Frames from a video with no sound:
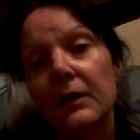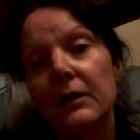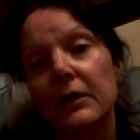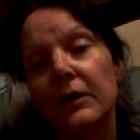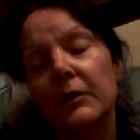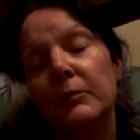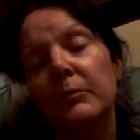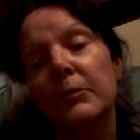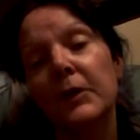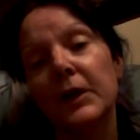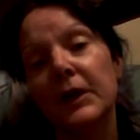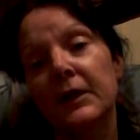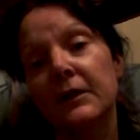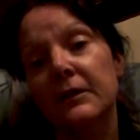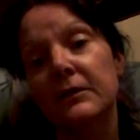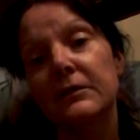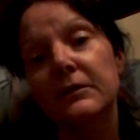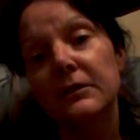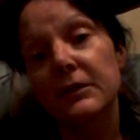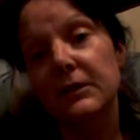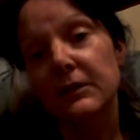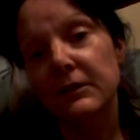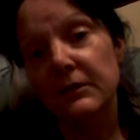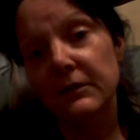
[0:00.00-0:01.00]
you've been a
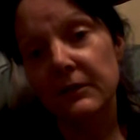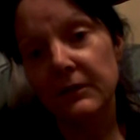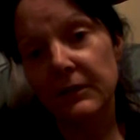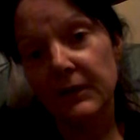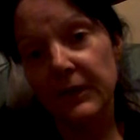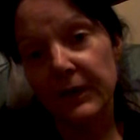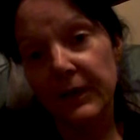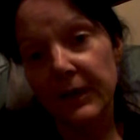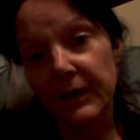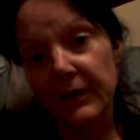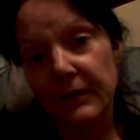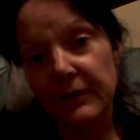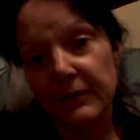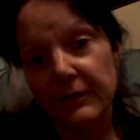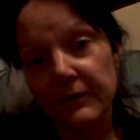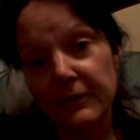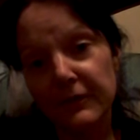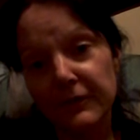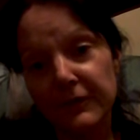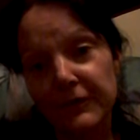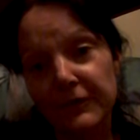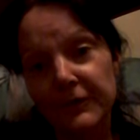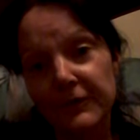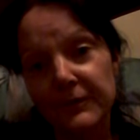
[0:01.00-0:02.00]

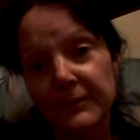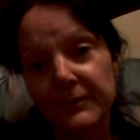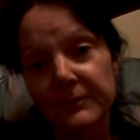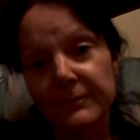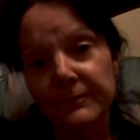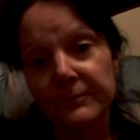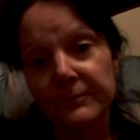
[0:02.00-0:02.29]
success.